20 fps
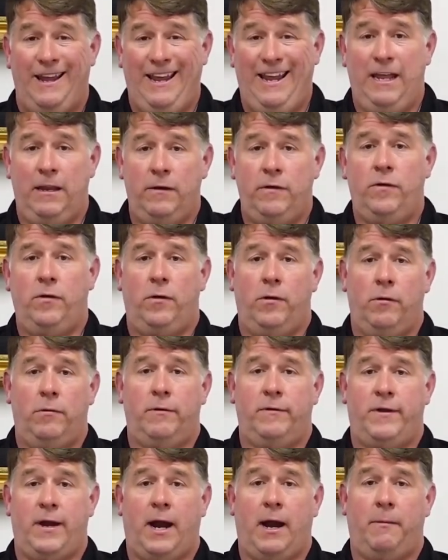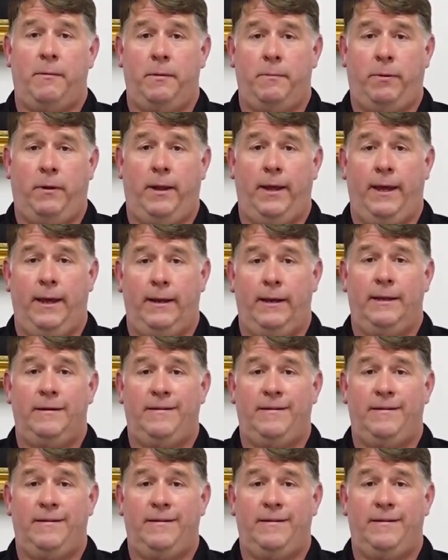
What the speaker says: into your retirement plan